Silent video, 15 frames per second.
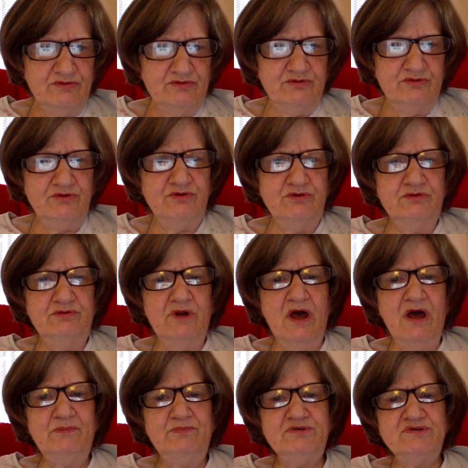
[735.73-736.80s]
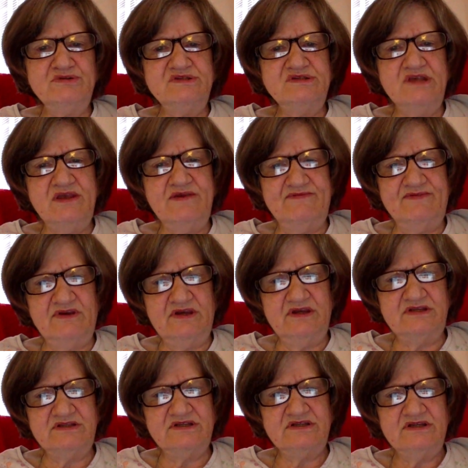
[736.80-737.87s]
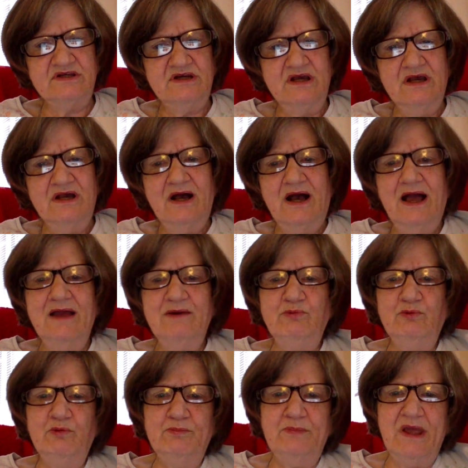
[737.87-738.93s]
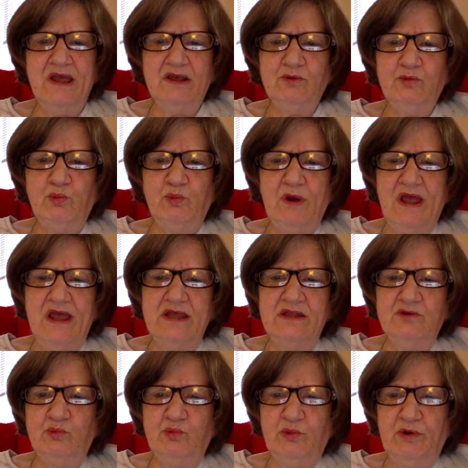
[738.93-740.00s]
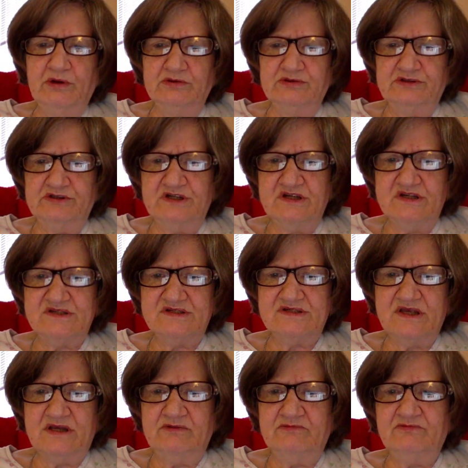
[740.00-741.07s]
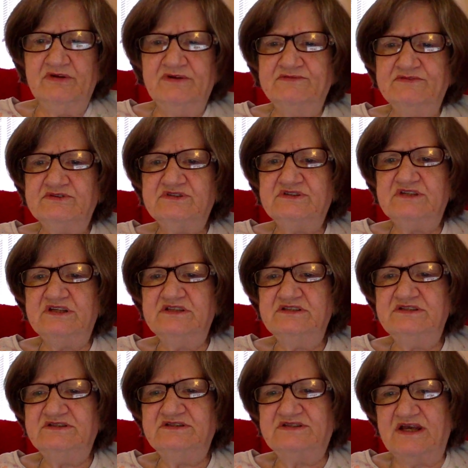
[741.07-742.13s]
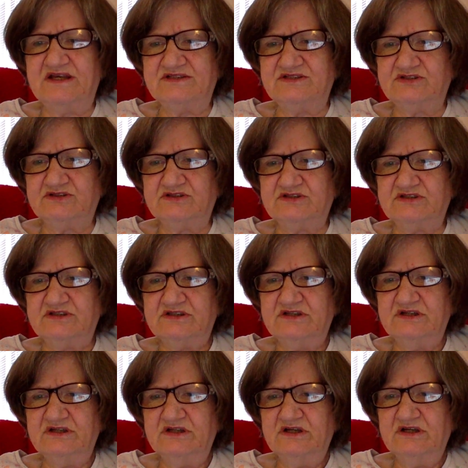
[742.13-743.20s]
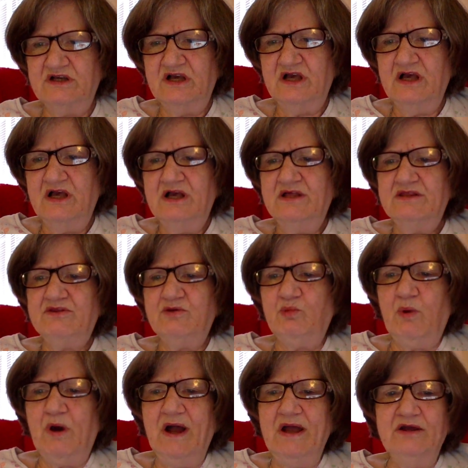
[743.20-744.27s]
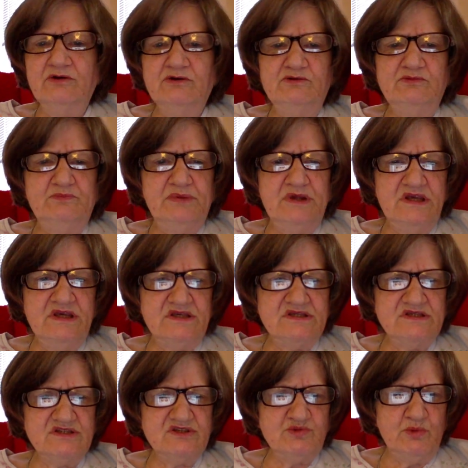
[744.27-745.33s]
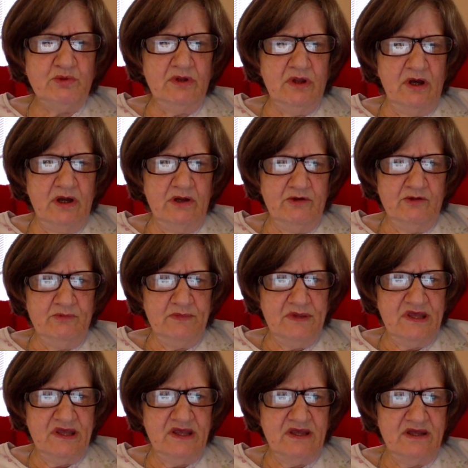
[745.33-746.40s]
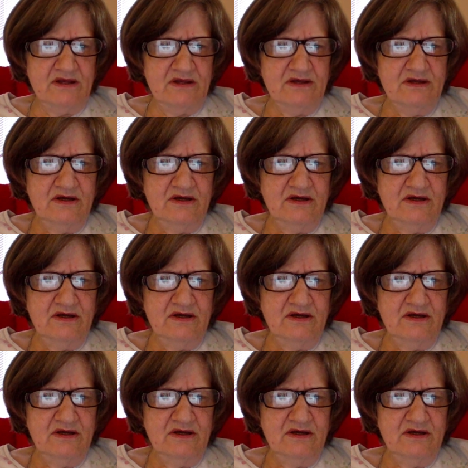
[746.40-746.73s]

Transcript: Do you not perceive it? I will make a way in the wilderness and rivers in the desert. The wild beasts will honor me.